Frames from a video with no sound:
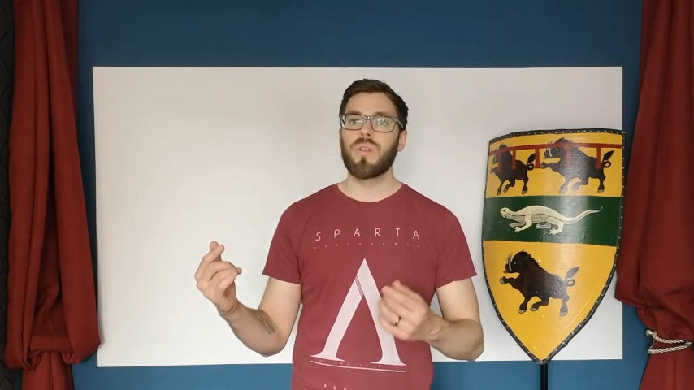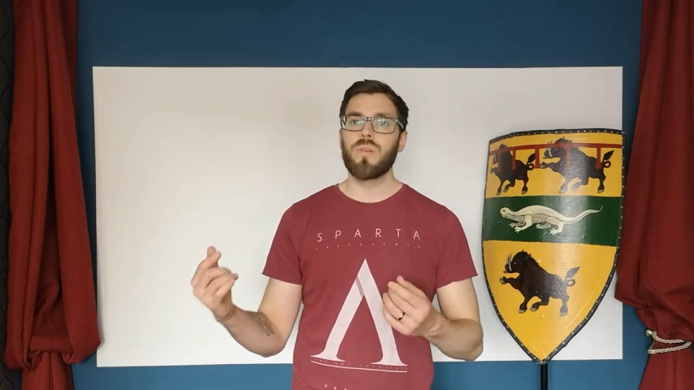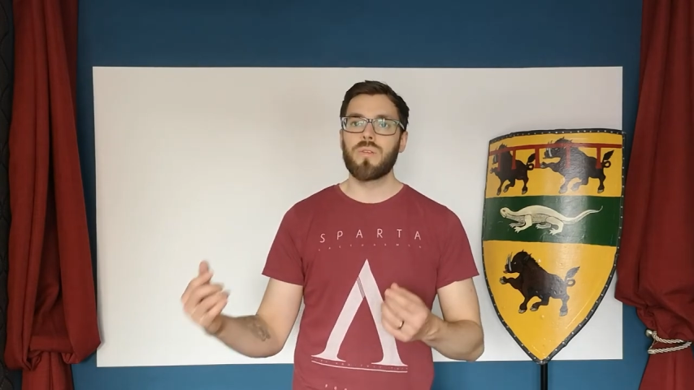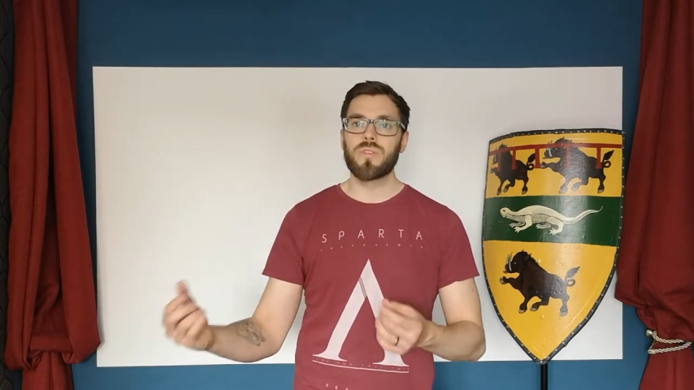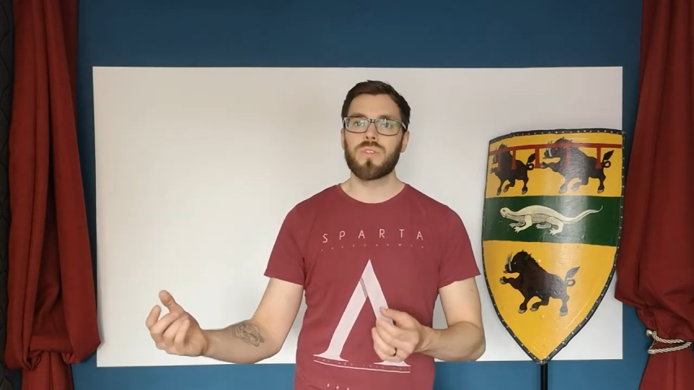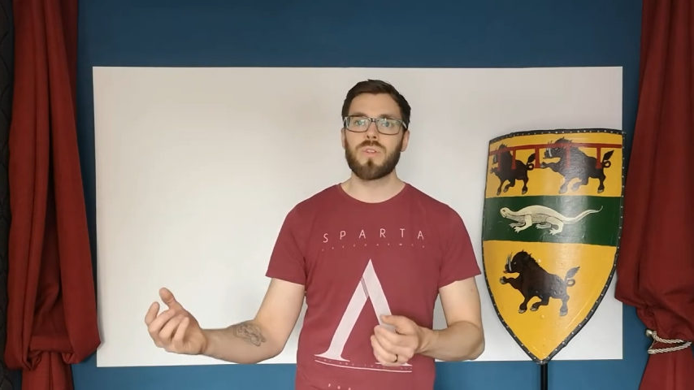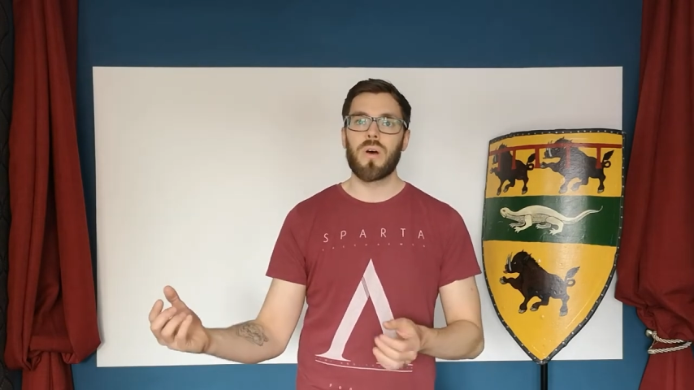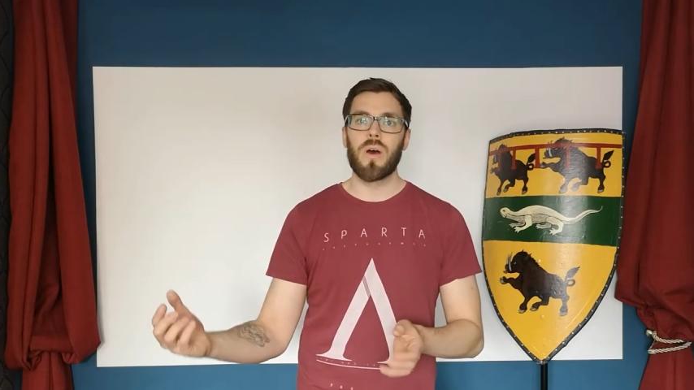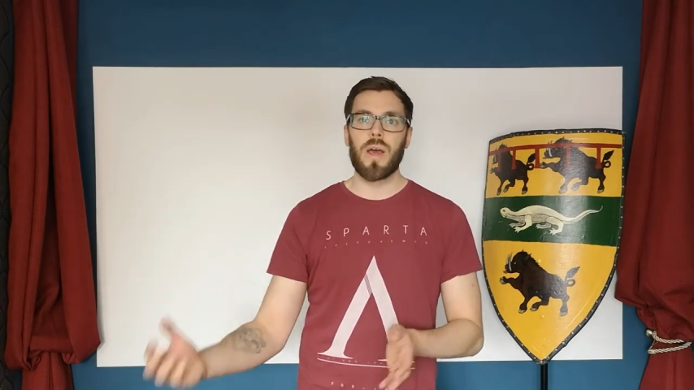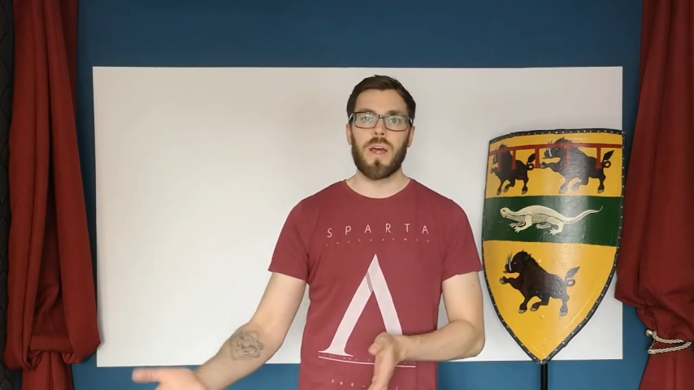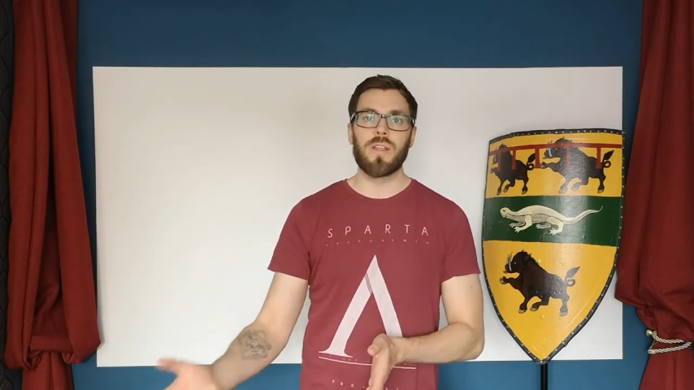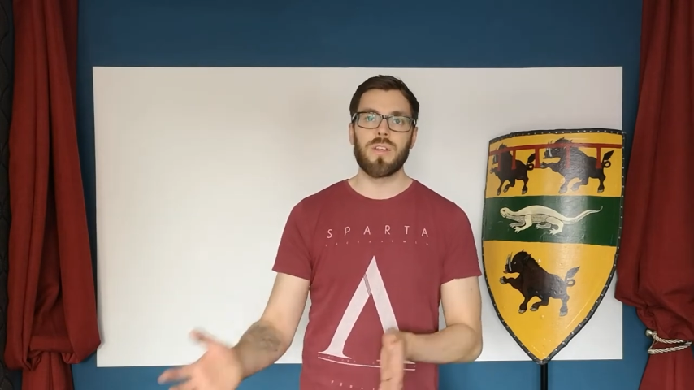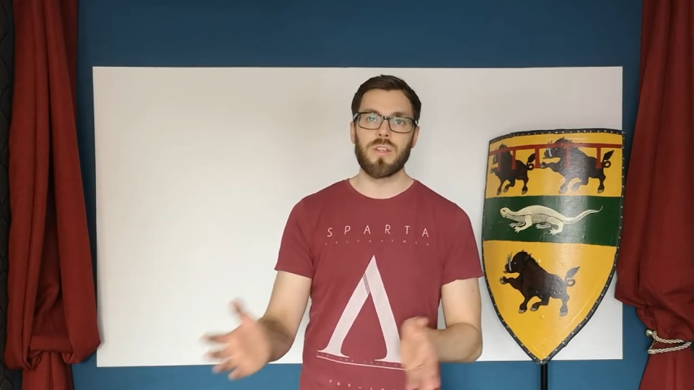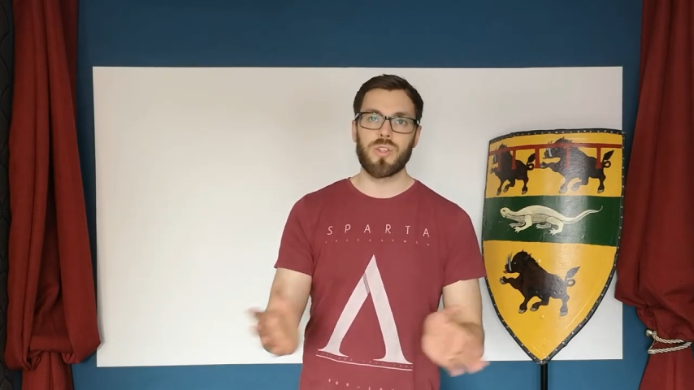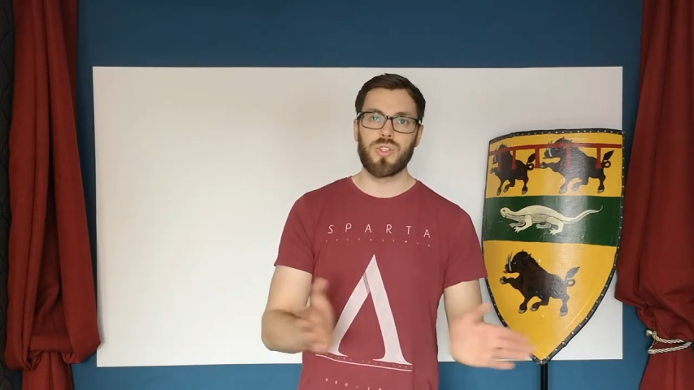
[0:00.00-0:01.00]
you start
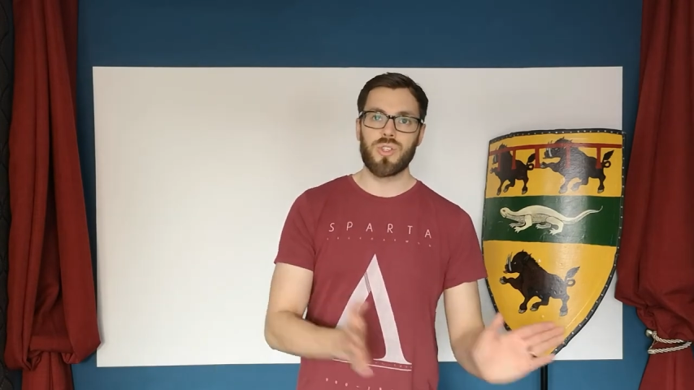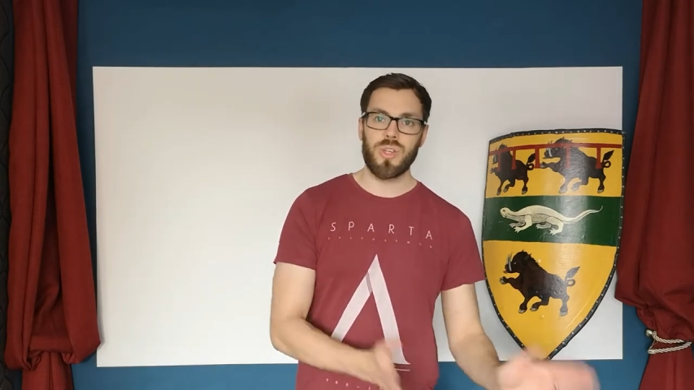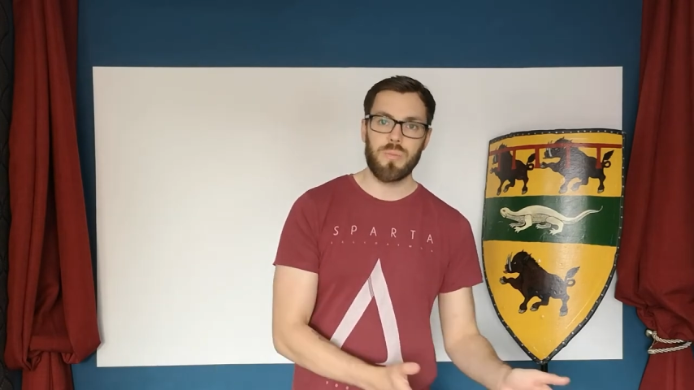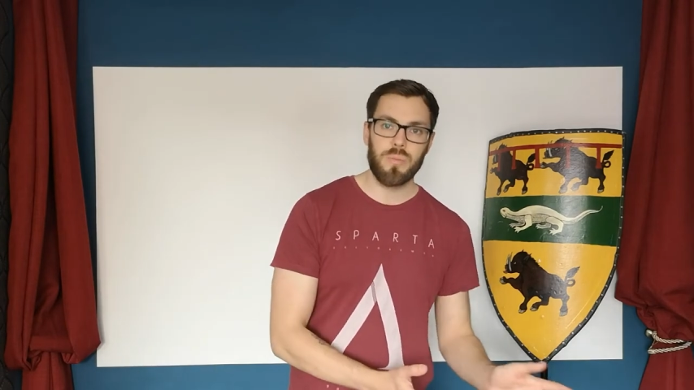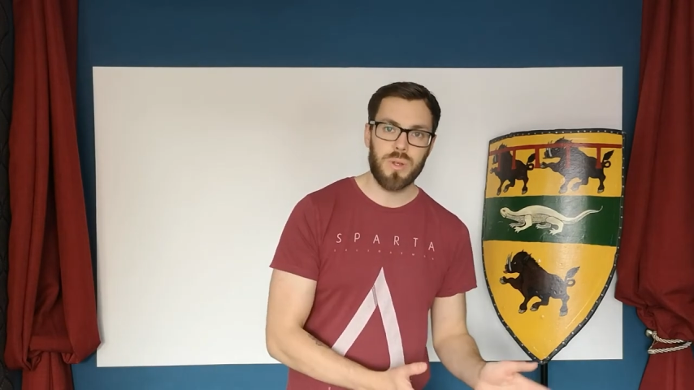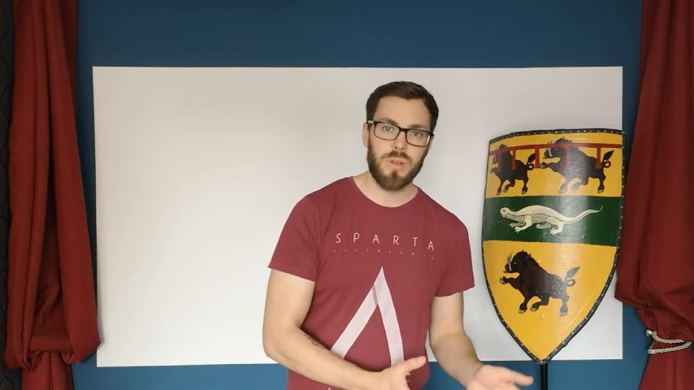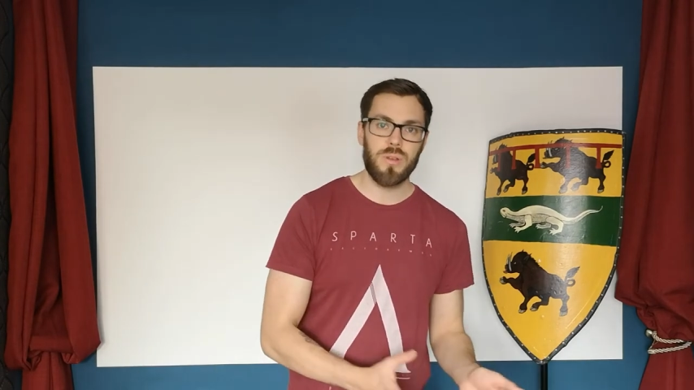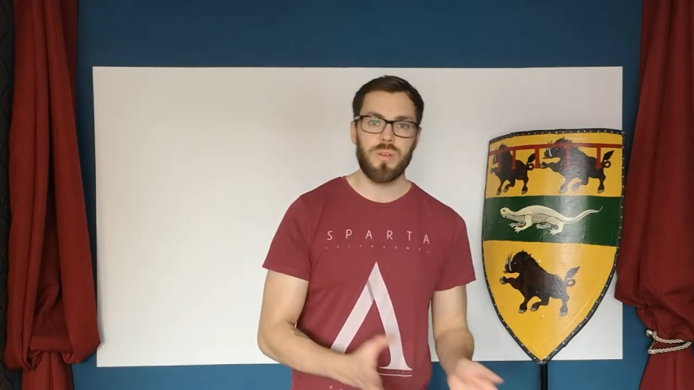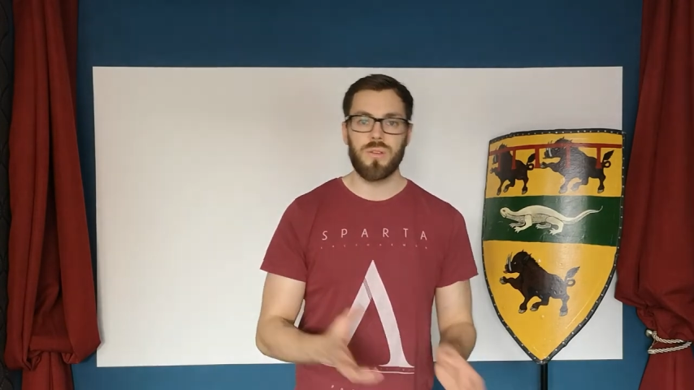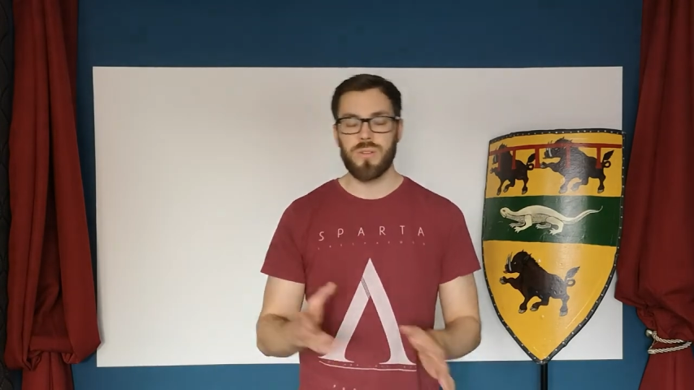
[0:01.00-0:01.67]
adding shipment